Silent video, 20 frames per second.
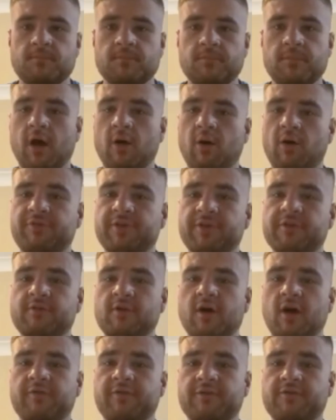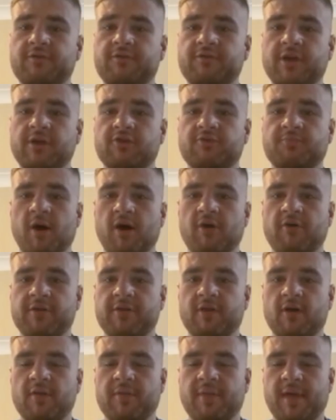No, I didn't. I didn't see the sparring
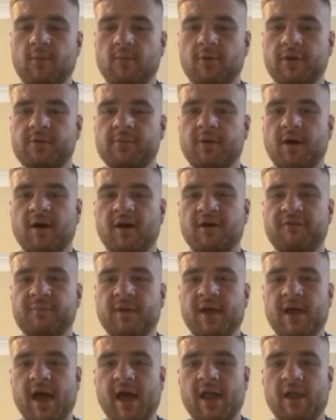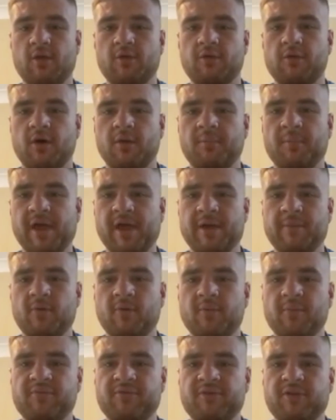though that week. But I've met Alan. I met him
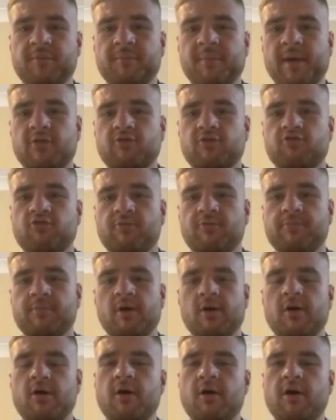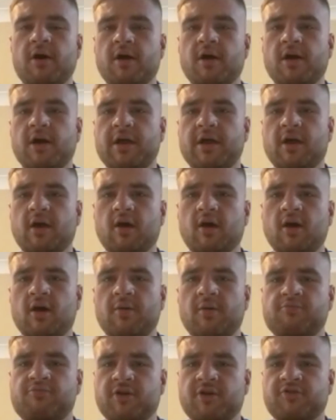when we was at the Matchroom
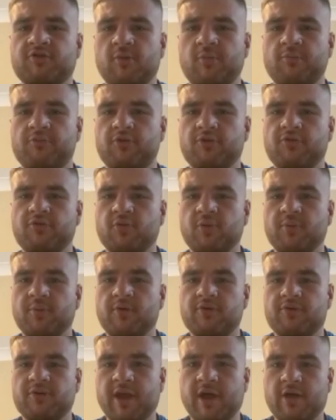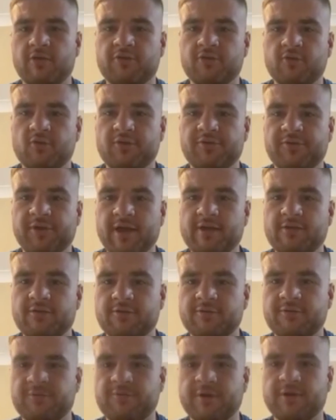press conference when we was announcing all the dates
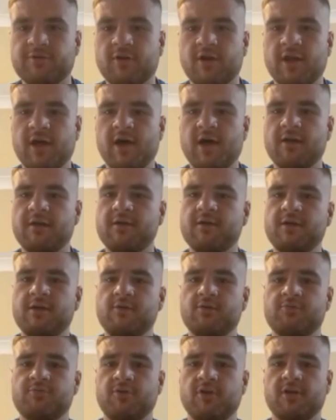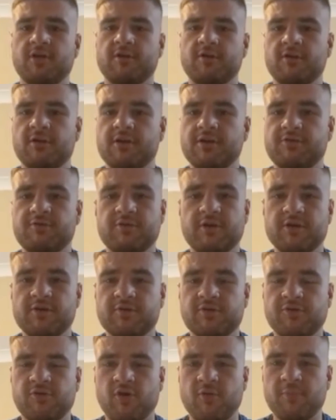and things like that. And it was brilliant. He's
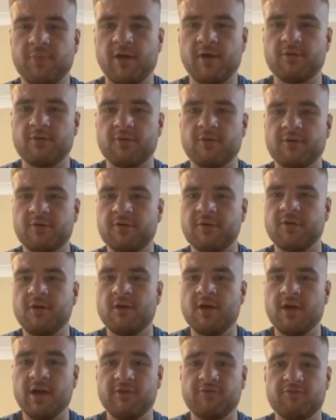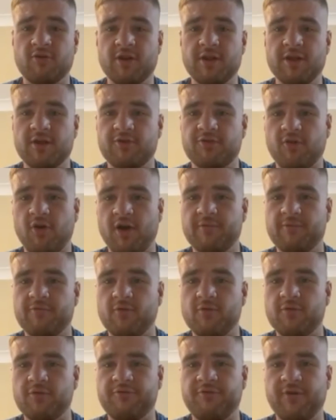a top bloke, and he's really exciting for
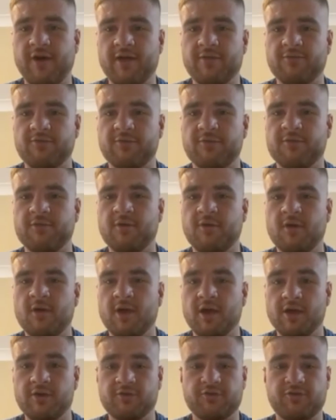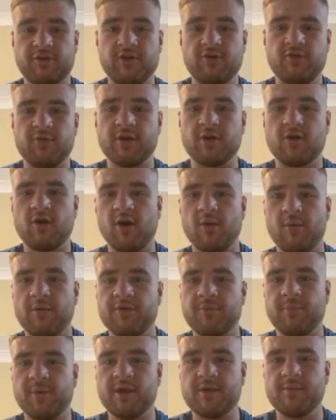all the fans. And he's a genuine guy when
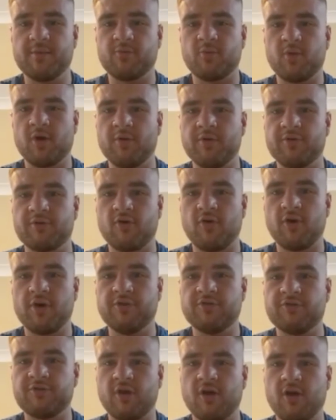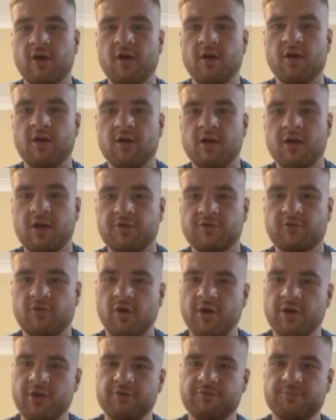you meet him as well. He's got
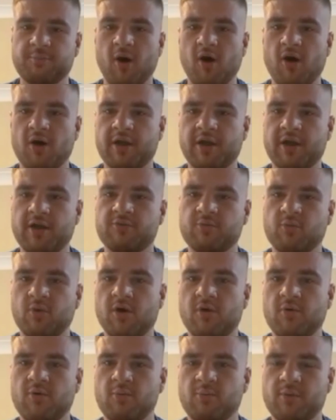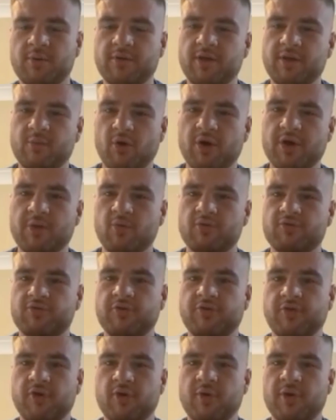his market as well with what he wants
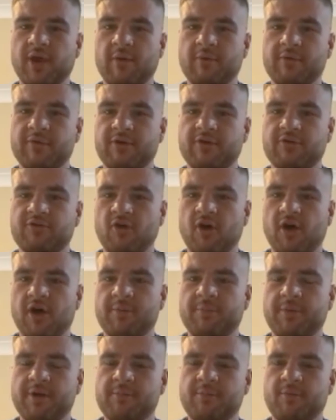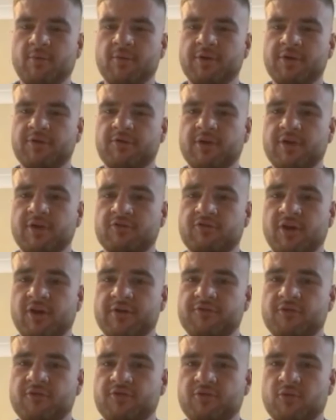to do and how he's exciting people. And it's
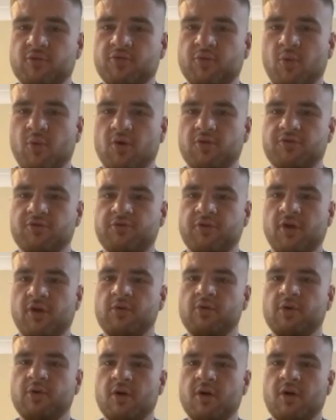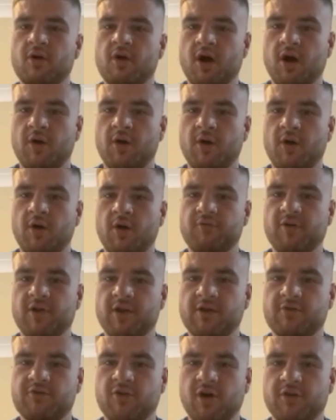great for us all to watch. So I'm
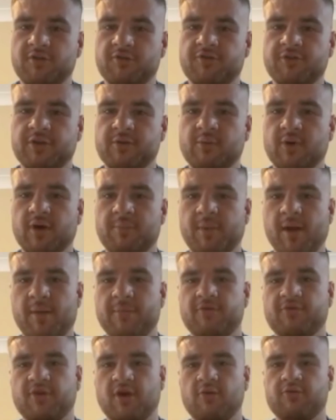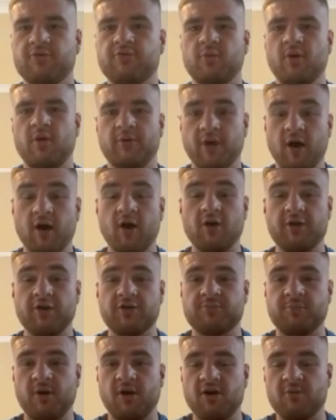really excited to see where Babbage goes as well. And I heard his
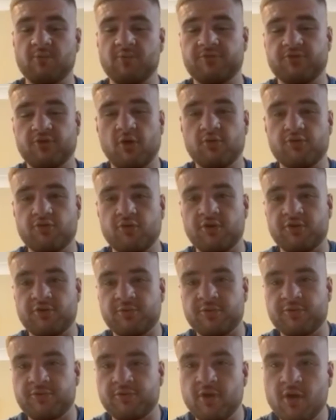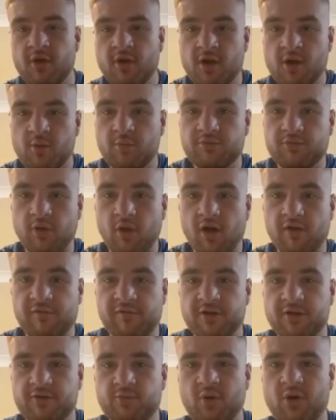sparring with Joe Joyce was
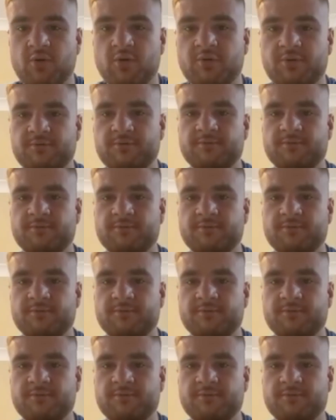lively as well.